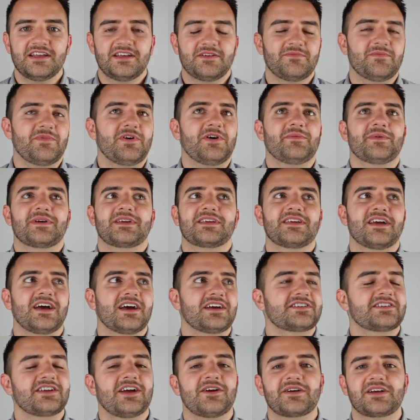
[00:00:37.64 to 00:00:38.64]
oh my
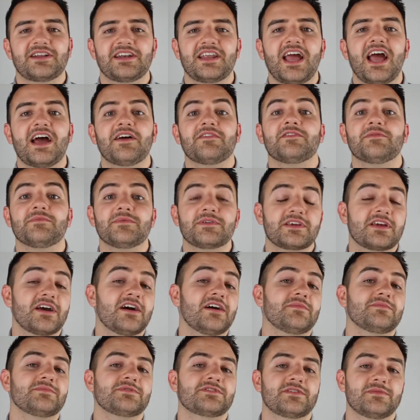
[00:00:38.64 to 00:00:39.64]
gosh, how can I ever
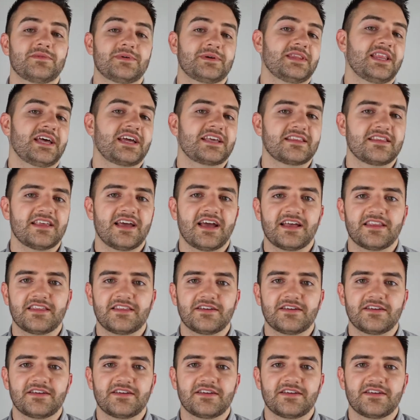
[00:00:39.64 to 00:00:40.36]
become someone like that?